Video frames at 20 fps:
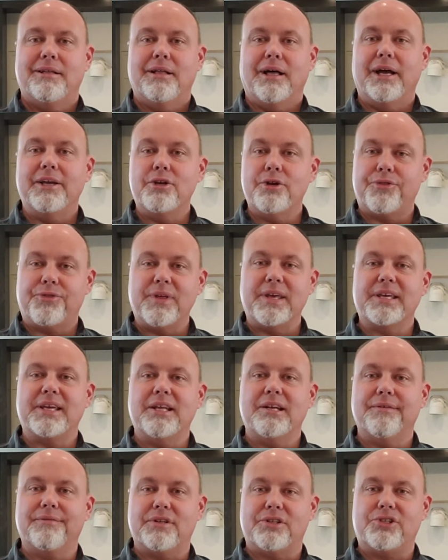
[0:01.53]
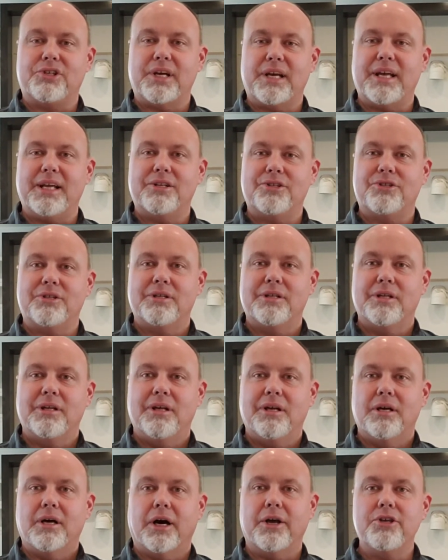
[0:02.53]
Are you thinking of a change?
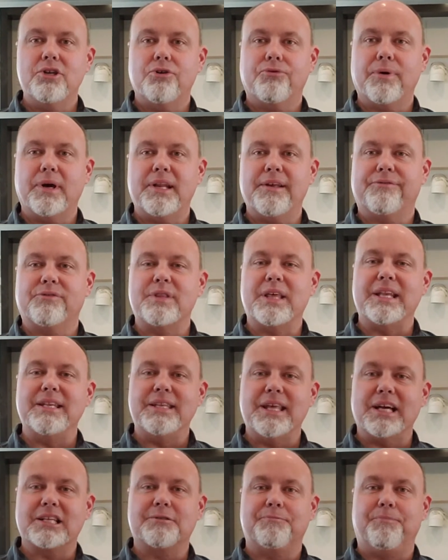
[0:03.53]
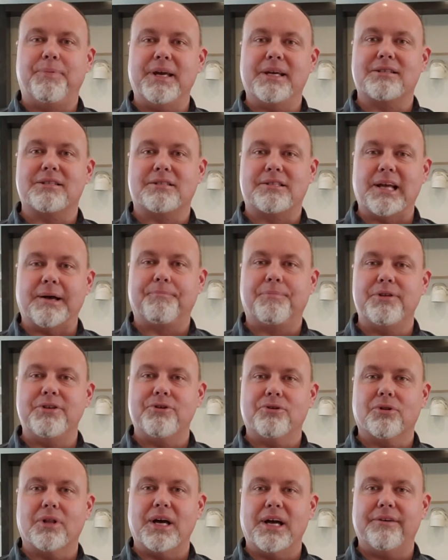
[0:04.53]
Are you ready for the next big step in
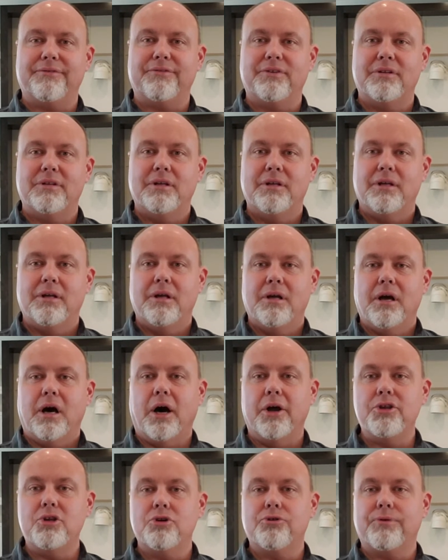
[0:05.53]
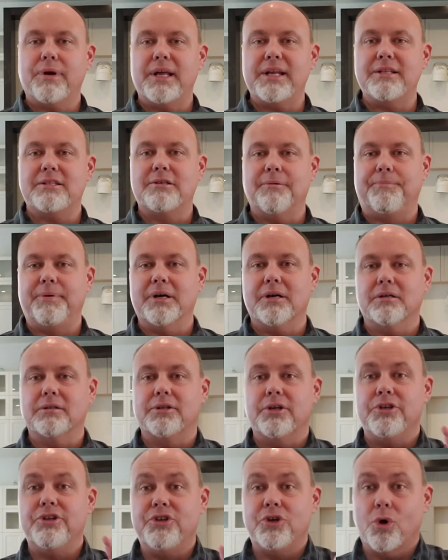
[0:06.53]
your life? Are you ready to build
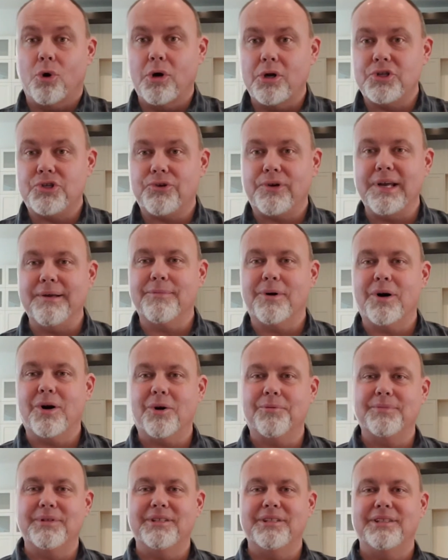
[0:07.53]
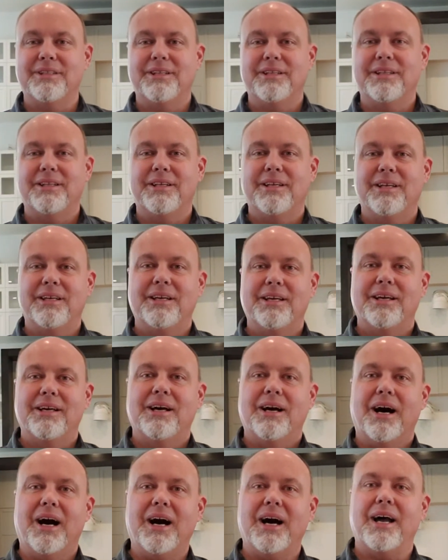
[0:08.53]
your dream home?
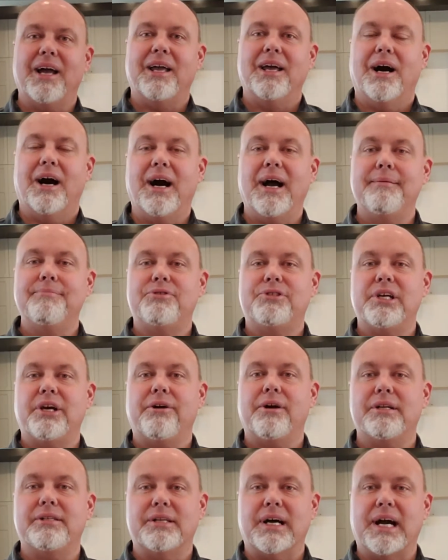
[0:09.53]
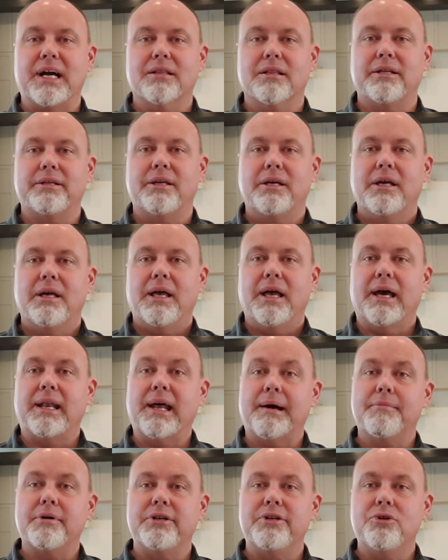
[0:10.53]
Hi, I'm Jared Nyland, and
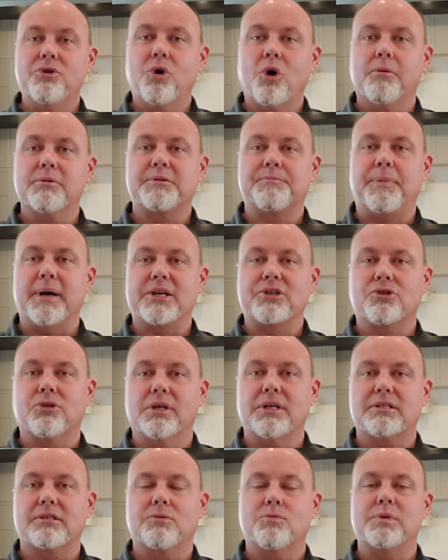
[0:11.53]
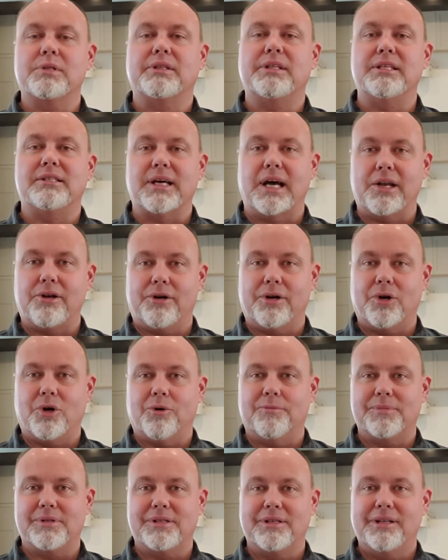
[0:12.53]
I'm a new home specialist with Designer
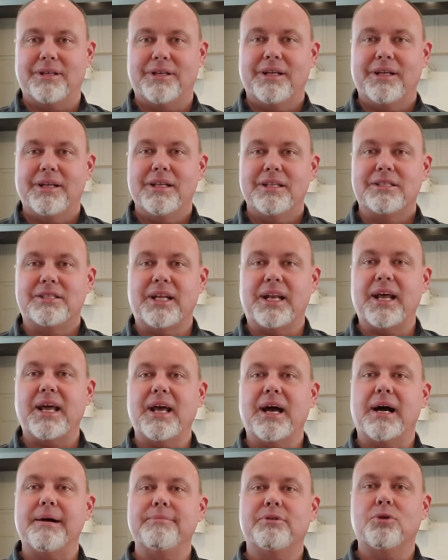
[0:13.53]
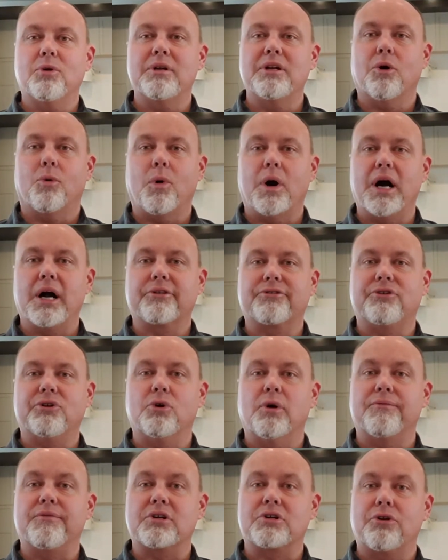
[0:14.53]
Homes. Today I'm doing a
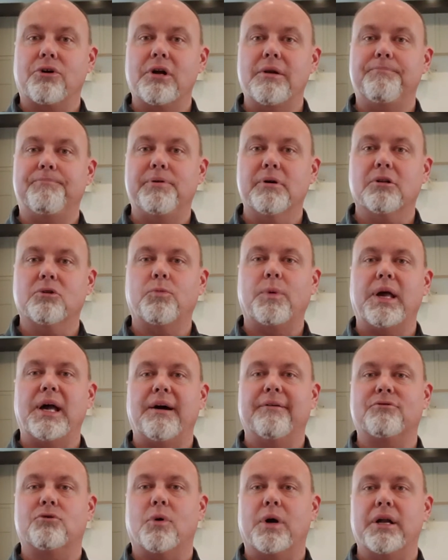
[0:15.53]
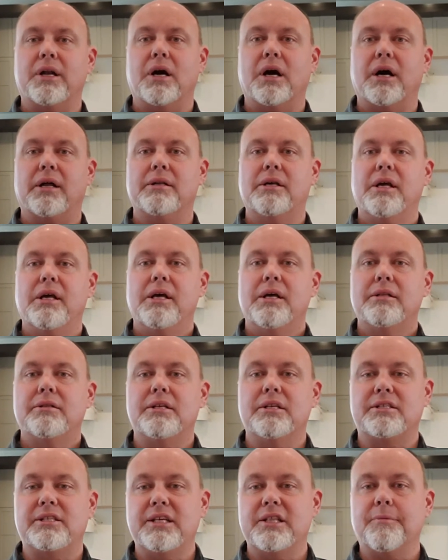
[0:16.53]
walkthrough of a current build we have going on
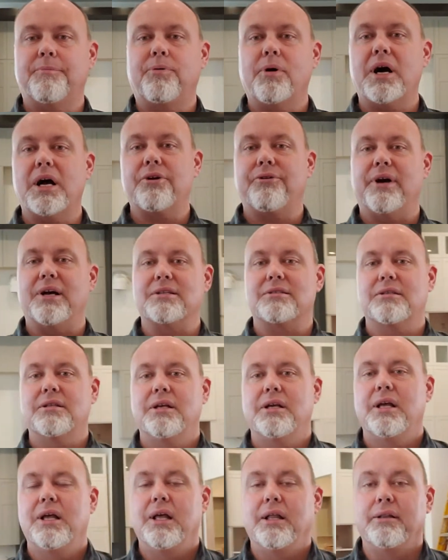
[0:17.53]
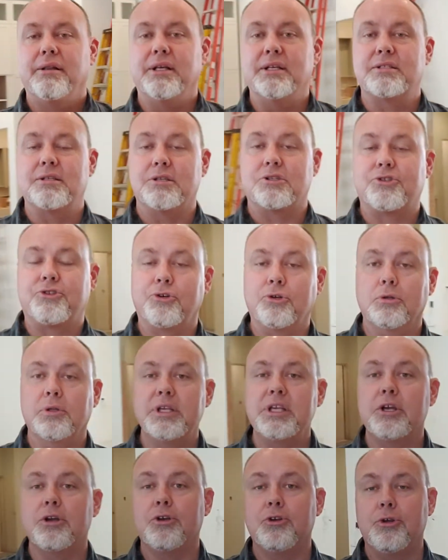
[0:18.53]
to see the progress. This is
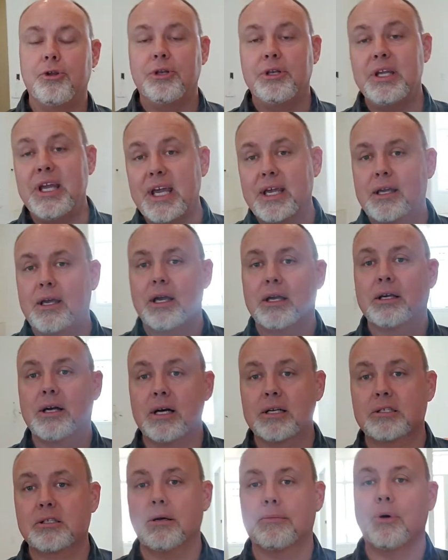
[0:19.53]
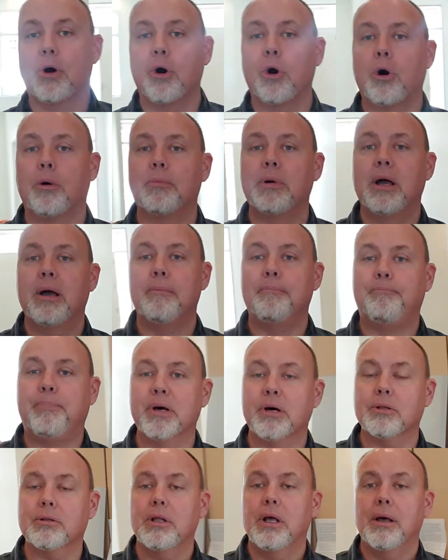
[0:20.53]
truly a unique custom home
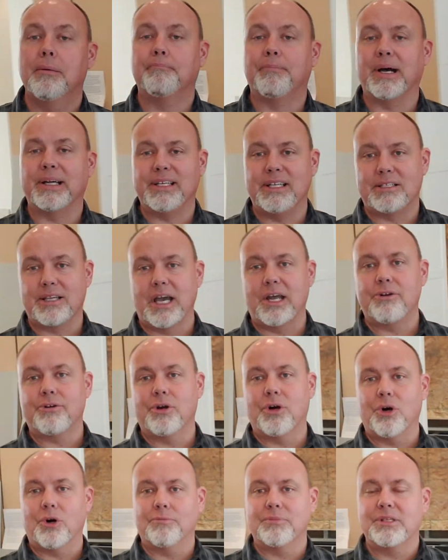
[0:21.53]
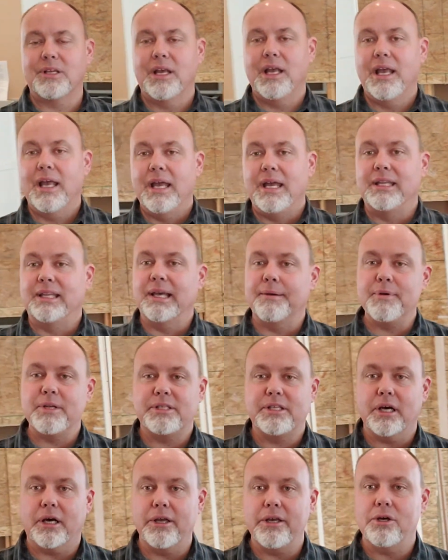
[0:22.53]
built by Designer Homes, and let me
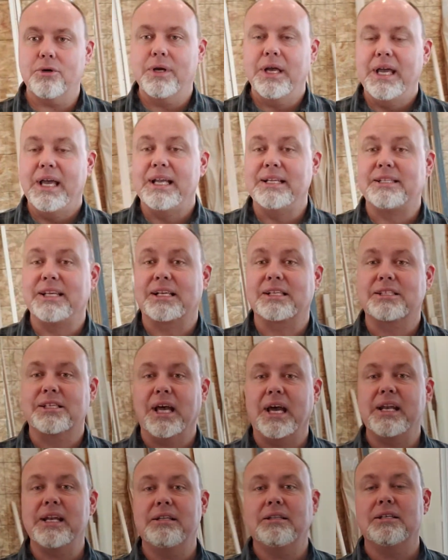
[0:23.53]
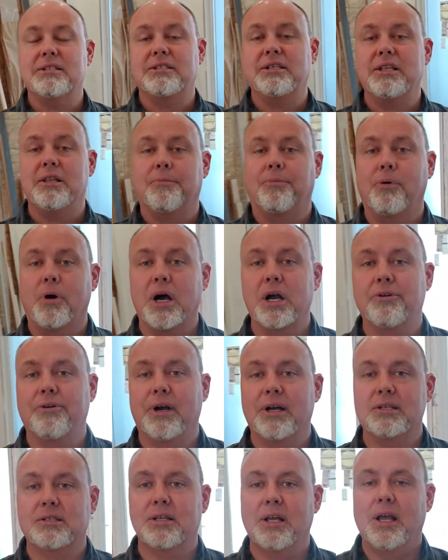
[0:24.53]
tell you, it's exciting to see the
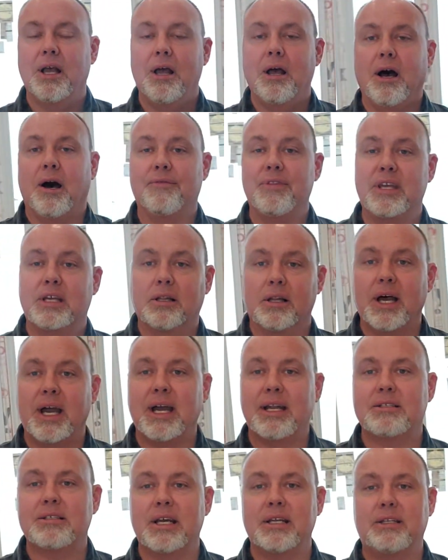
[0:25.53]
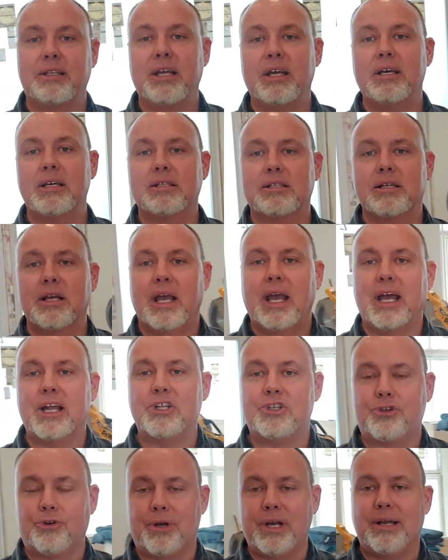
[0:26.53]
progress of the client's ideas
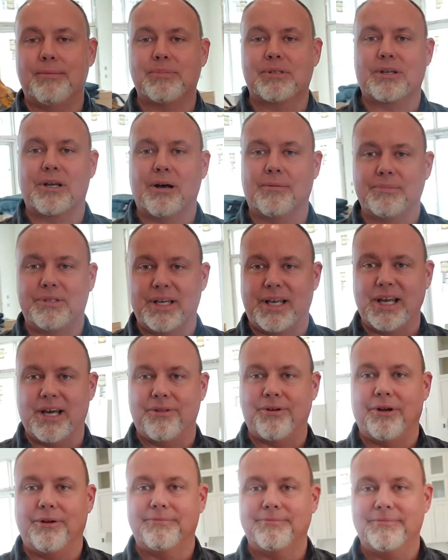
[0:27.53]
and dreams come together.